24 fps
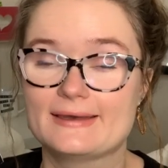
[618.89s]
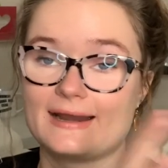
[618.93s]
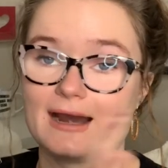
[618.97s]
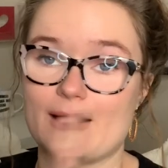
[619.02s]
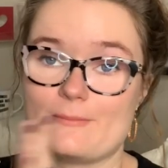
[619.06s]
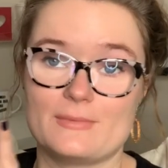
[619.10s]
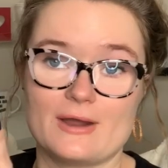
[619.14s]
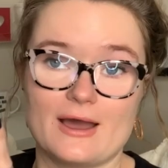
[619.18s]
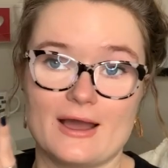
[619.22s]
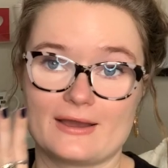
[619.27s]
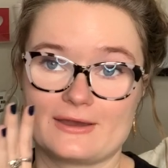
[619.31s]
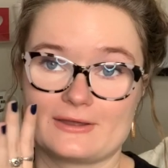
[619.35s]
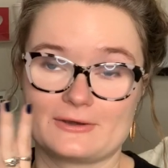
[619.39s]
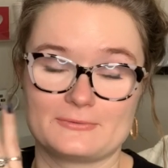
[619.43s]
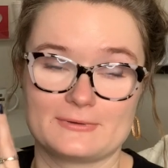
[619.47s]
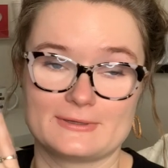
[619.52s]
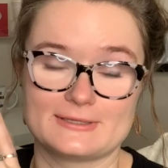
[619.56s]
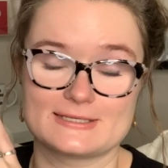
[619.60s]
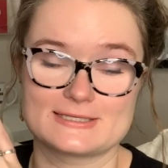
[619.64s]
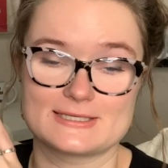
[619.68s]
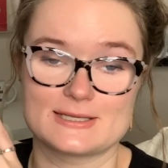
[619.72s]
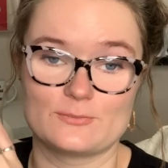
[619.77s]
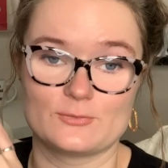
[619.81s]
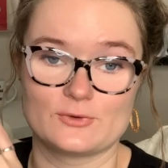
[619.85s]
And I'm not going to read
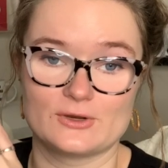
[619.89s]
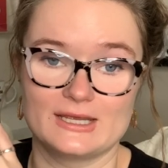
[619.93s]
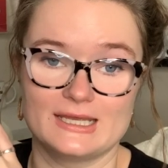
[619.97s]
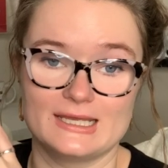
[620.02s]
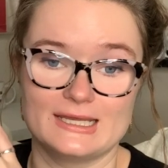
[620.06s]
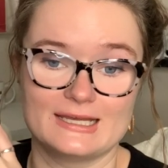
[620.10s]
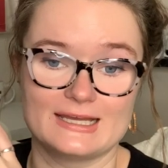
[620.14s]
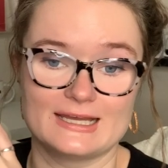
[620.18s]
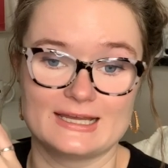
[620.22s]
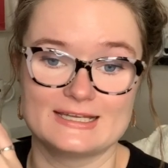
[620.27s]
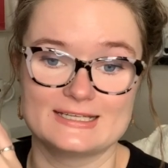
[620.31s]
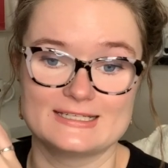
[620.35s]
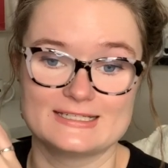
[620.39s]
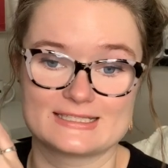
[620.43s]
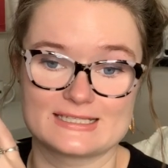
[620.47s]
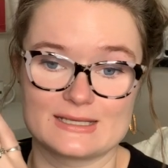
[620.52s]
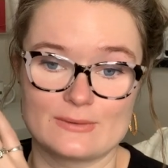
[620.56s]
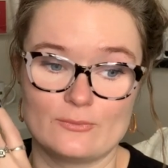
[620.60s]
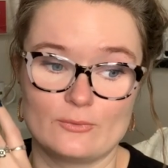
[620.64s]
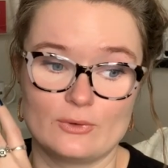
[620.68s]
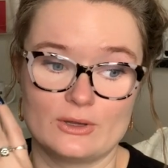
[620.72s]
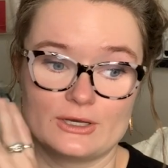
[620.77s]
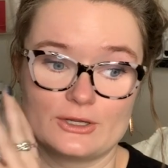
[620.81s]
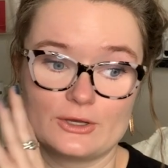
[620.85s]
a summary because
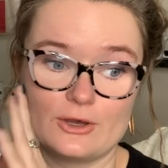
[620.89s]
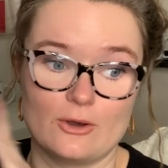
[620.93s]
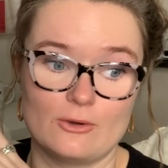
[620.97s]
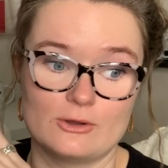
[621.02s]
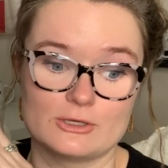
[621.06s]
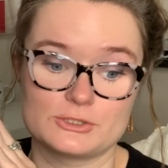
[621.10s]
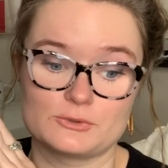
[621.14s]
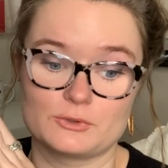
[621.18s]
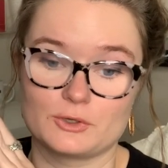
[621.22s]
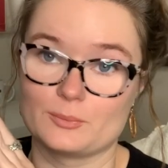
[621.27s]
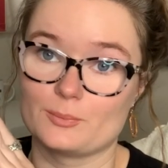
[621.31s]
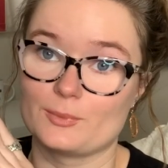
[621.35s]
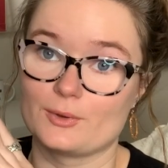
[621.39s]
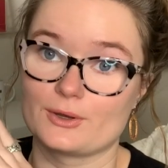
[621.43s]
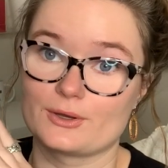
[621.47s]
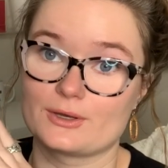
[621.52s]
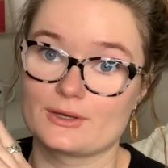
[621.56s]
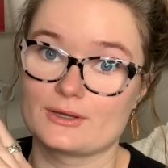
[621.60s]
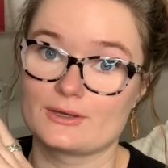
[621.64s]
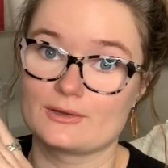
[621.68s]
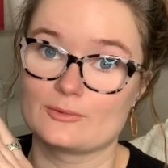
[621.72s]
I want to go into her book